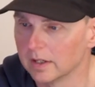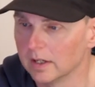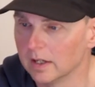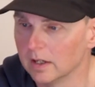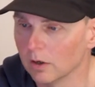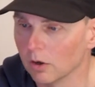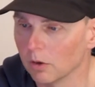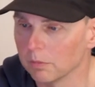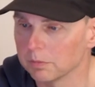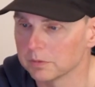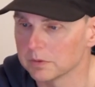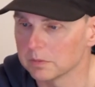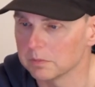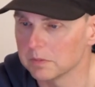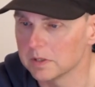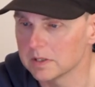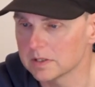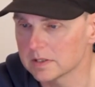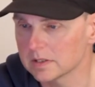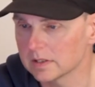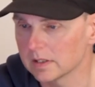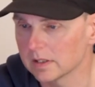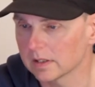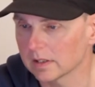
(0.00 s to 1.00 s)

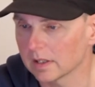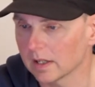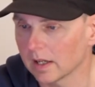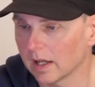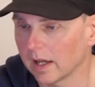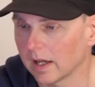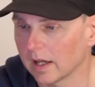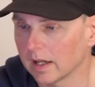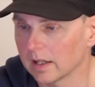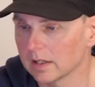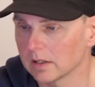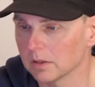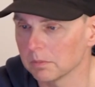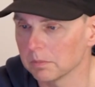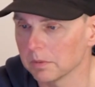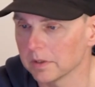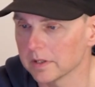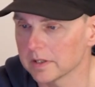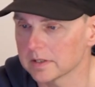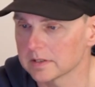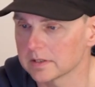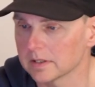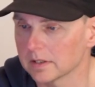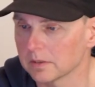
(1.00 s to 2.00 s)
optimistic, and a
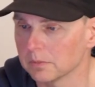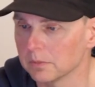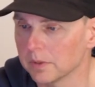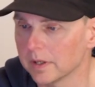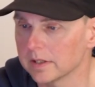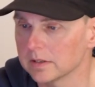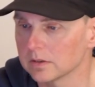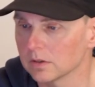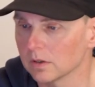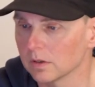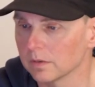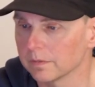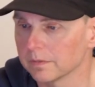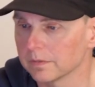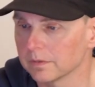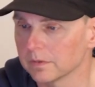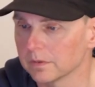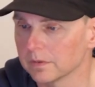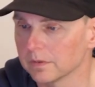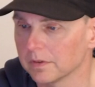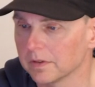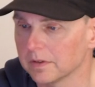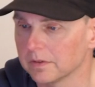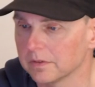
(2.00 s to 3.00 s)
plastic weight of
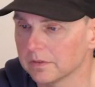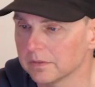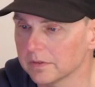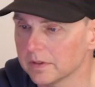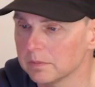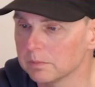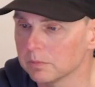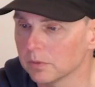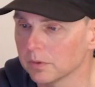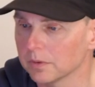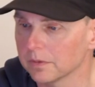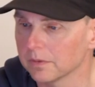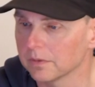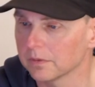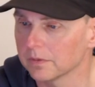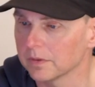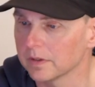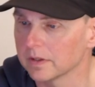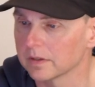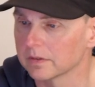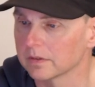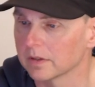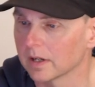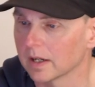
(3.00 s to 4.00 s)

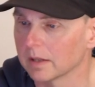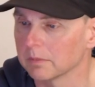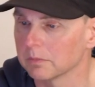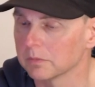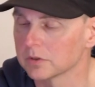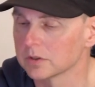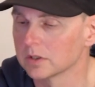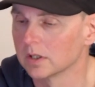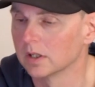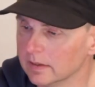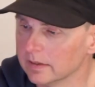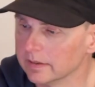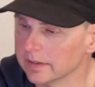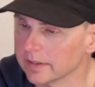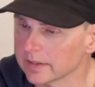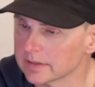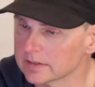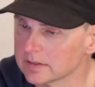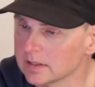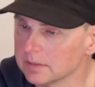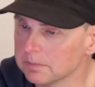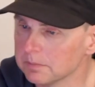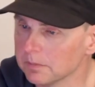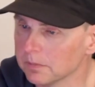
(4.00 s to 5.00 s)
33.3 grams.
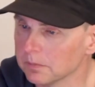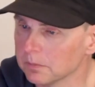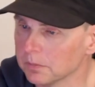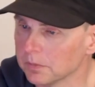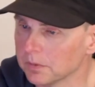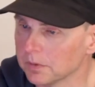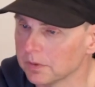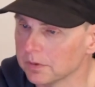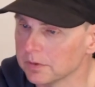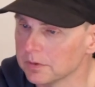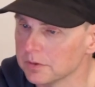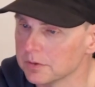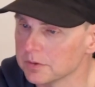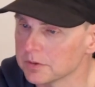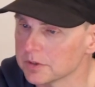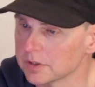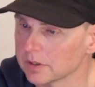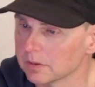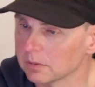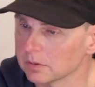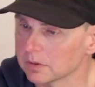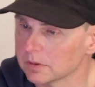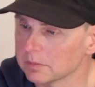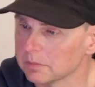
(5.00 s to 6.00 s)
Next up, we're
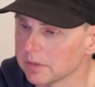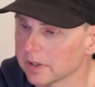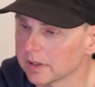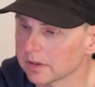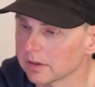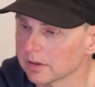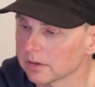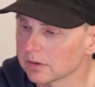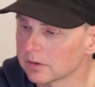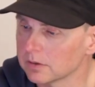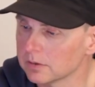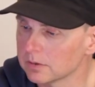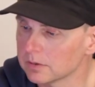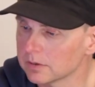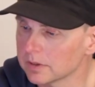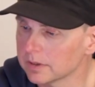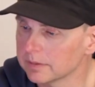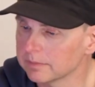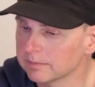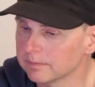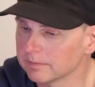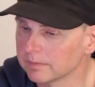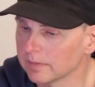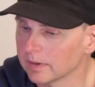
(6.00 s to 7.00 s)
using Ultimaker
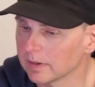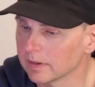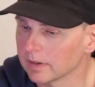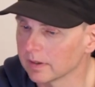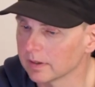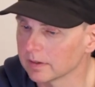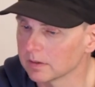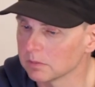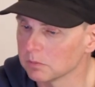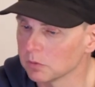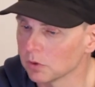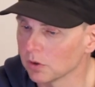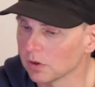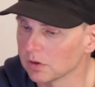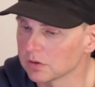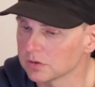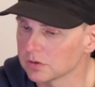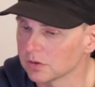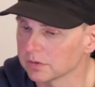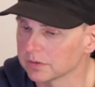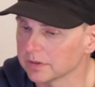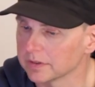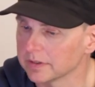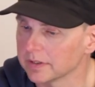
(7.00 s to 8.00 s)
Cura. The model is
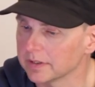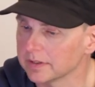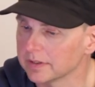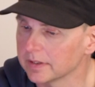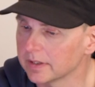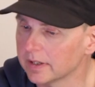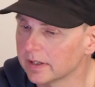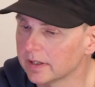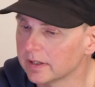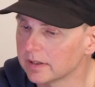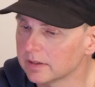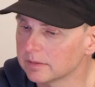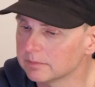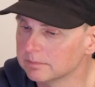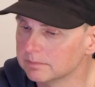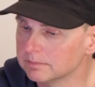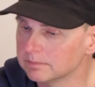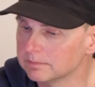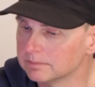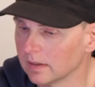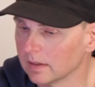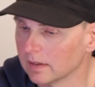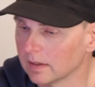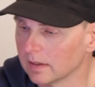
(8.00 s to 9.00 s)
already there,
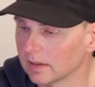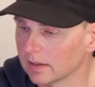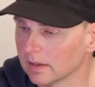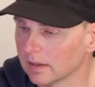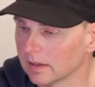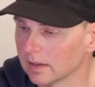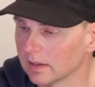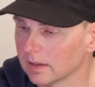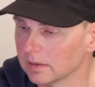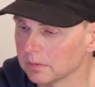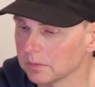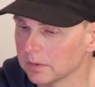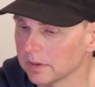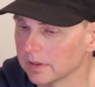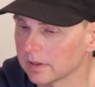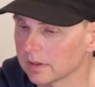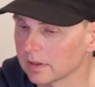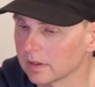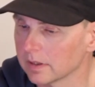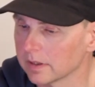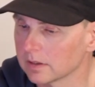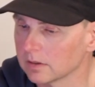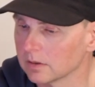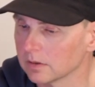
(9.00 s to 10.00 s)
and we
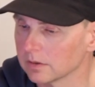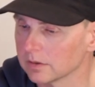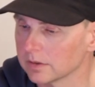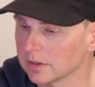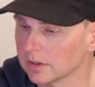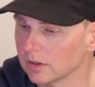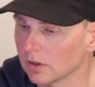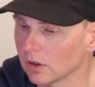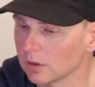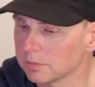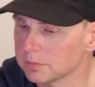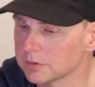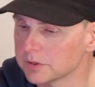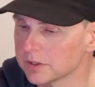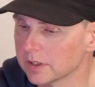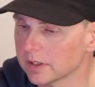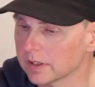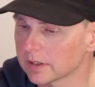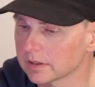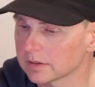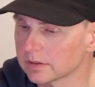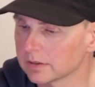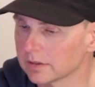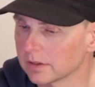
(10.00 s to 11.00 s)
click on the
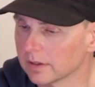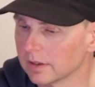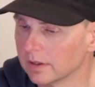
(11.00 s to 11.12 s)
object